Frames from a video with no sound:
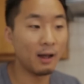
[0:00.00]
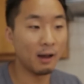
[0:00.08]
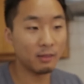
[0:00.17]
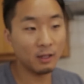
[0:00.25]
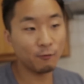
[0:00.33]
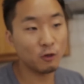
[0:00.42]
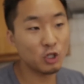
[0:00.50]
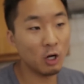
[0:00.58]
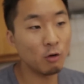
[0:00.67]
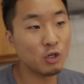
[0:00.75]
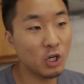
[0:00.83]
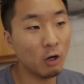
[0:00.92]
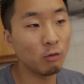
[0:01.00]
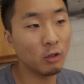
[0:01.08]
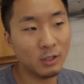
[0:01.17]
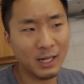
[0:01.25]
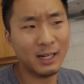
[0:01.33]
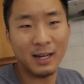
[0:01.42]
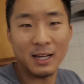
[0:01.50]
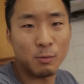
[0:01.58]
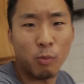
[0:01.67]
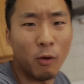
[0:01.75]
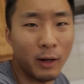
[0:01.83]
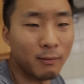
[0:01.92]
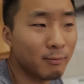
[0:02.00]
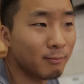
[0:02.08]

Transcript: And I think for Joe, Joe looks like a nice boy.